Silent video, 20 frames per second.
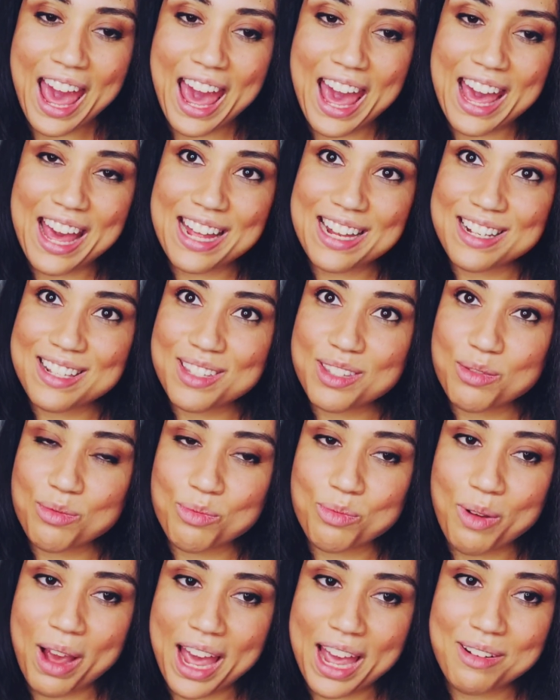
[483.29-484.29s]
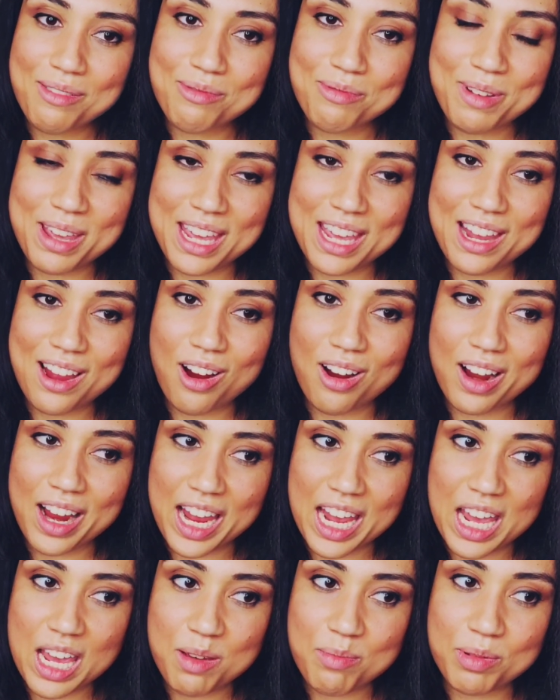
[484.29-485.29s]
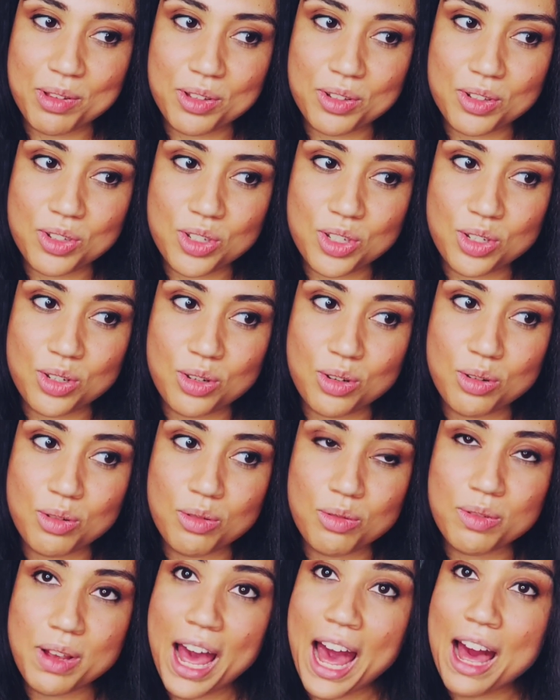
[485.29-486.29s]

And when we are able to